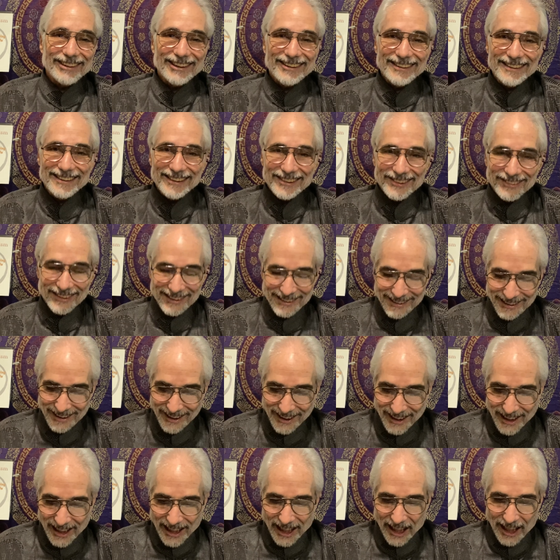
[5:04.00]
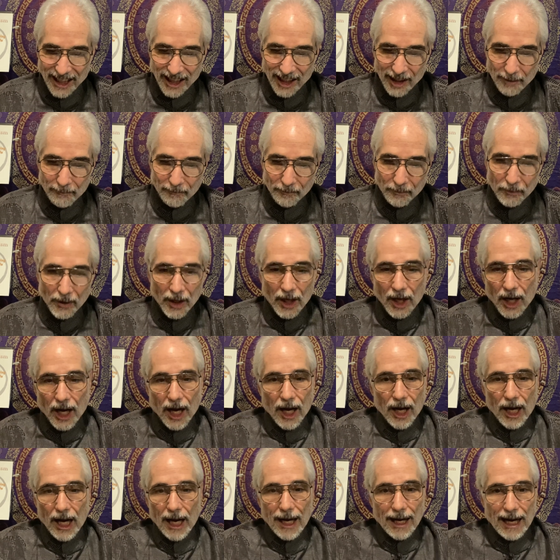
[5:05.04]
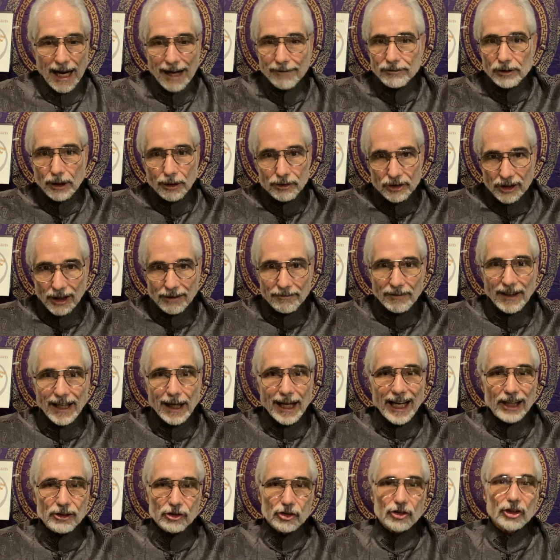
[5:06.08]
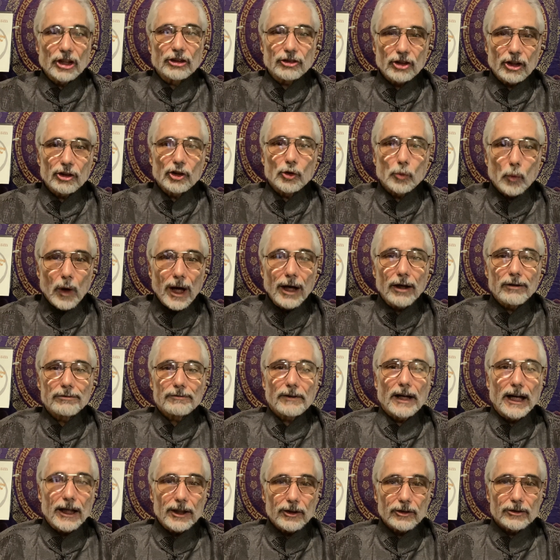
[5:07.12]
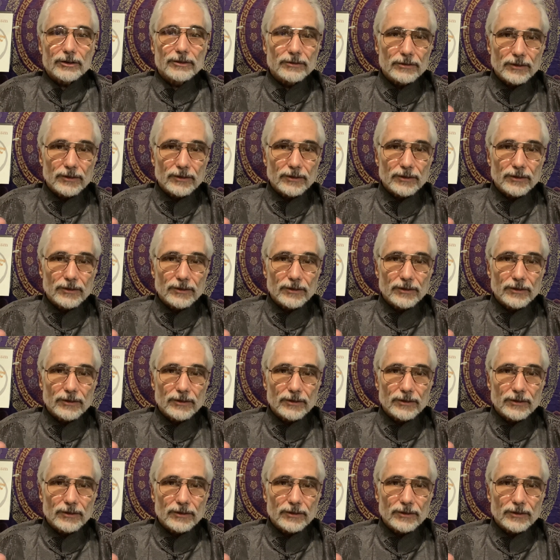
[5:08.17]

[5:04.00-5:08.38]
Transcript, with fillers: heard this one. After I was done feeding, I had 600 wild fowl.